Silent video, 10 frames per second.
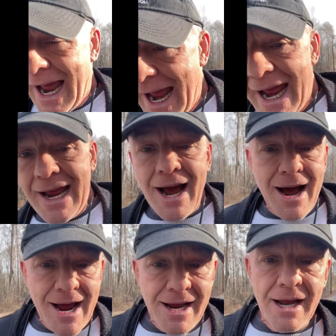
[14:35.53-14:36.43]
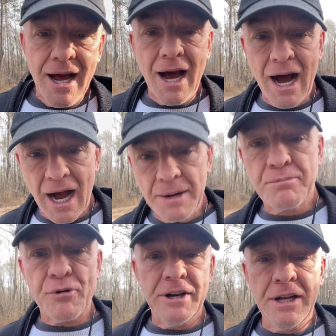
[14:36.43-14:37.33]
AI
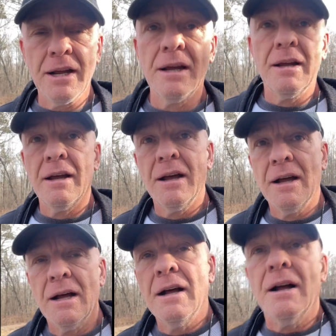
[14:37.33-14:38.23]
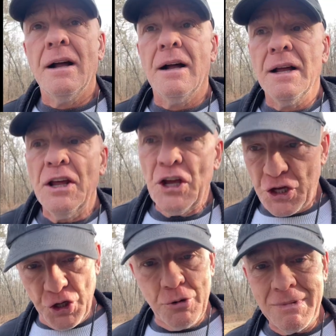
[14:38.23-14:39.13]
hybrid
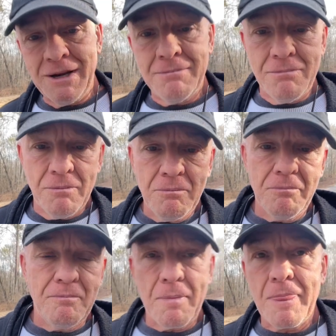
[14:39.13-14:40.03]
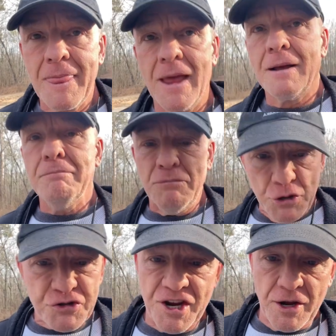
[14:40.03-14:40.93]
human
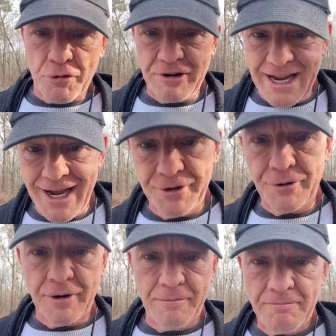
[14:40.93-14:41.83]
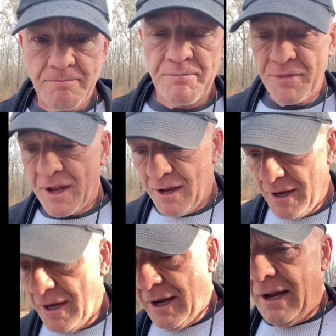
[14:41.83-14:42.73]
music creator.
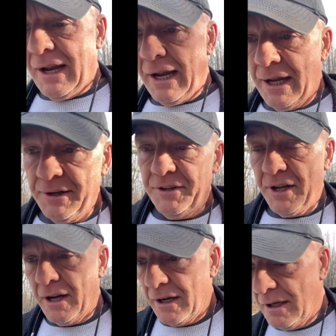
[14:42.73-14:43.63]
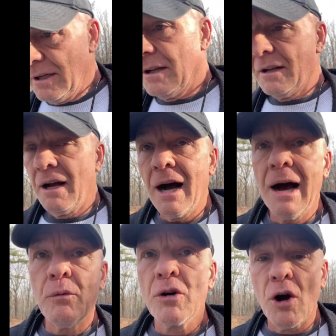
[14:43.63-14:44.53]
And I
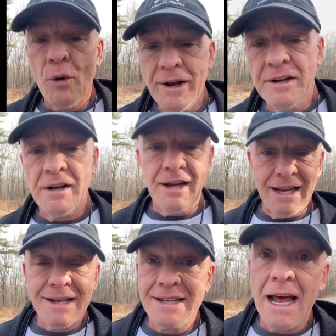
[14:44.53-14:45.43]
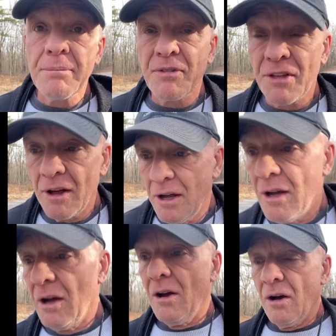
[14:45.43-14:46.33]
will go in depth
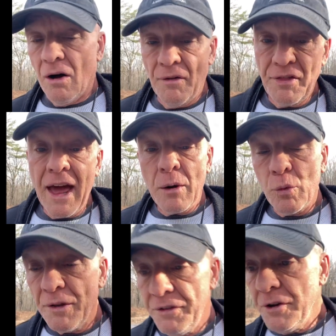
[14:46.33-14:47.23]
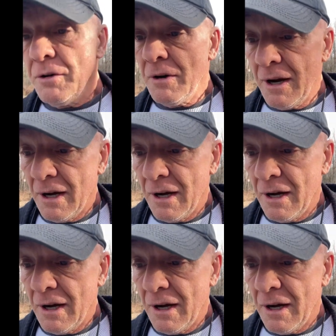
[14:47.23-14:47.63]
on that with you.